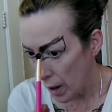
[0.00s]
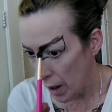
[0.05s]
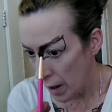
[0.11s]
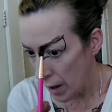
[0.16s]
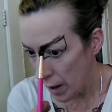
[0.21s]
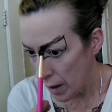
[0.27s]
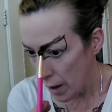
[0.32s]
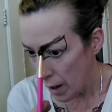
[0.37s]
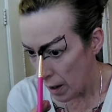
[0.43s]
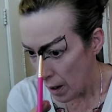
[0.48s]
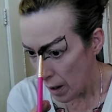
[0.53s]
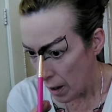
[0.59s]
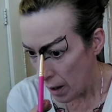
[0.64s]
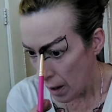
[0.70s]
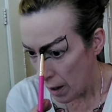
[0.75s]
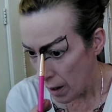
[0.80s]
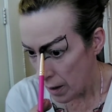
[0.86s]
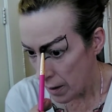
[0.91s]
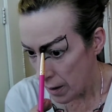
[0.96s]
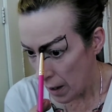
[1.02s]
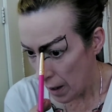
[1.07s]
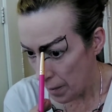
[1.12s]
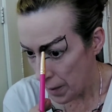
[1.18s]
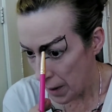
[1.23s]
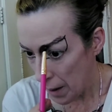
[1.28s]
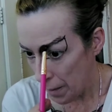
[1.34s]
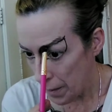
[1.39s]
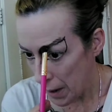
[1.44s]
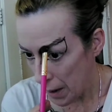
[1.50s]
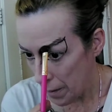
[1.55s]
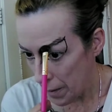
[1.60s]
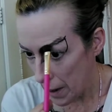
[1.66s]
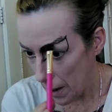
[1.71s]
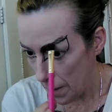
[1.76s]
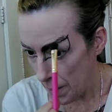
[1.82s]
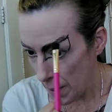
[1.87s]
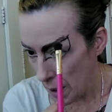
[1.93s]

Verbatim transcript: kind of tap tap tap tap.